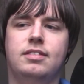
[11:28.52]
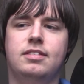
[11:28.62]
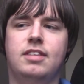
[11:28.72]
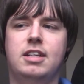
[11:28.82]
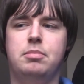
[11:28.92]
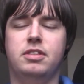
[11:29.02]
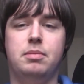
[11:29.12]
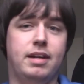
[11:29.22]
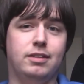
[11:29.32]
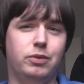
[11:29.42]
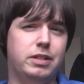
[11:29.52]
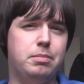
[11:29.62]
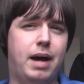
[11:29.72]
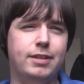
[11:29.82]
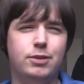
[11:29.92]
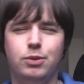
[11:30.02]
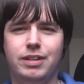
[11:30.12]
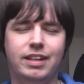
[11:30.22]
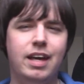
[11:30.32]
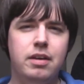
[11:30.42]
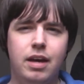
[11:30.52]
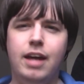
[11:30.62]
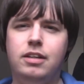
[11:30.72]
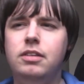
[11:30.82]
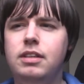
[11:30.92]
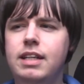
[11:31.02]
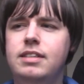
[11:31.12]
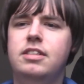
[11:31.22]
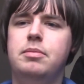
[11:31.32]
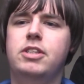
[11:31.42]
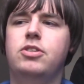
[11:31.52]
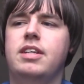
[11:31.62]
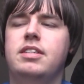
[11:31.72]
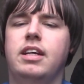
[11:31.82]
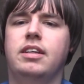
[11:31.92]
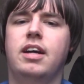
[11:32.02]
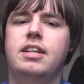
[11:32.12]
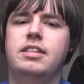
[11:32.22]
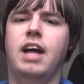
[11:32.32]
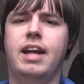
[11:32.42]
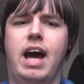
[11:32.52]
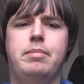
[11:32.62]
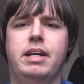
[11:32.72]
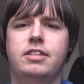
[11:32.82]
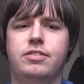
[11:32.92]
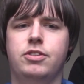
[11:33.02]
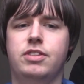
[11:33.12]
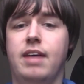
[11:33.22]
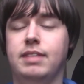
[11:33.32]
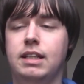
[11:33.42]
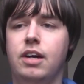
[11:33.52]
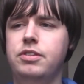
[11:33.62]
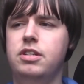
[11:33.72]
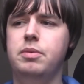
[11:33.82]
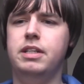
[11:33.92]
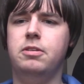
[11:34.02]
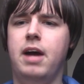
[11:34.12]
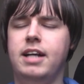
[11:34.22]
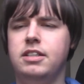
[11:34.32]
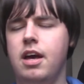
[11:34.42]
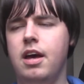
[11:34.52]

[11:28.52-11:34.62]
I suppose, the Mandalorian's backstory, like, it could lead to some interesting kind of dynamics of just having those two interact.